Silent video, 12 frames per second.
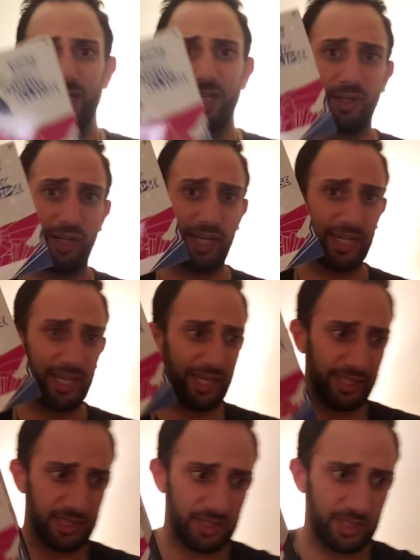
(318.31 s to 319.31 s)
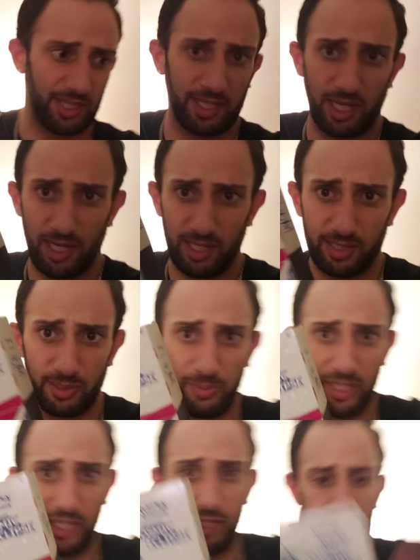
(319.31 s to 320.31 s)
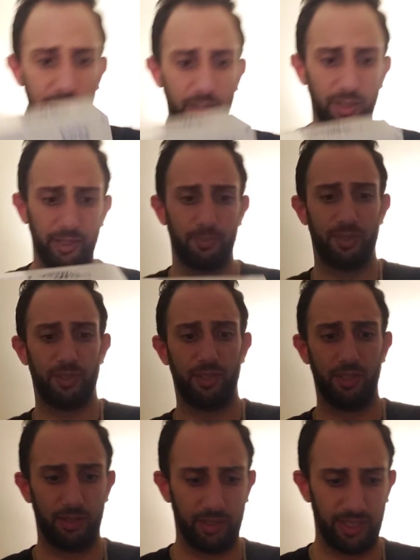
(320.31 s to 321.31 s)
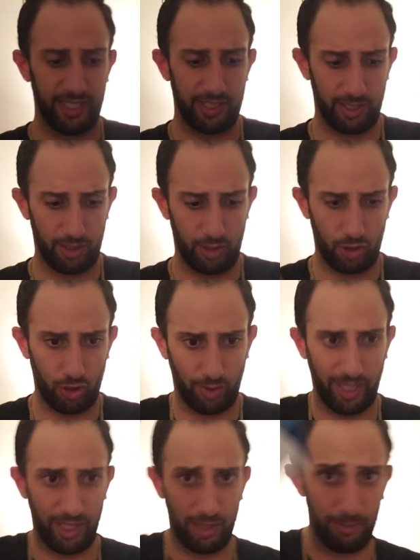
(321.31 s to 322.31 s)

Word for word: All right, guys, Cosmic Eclipse Elite Trainer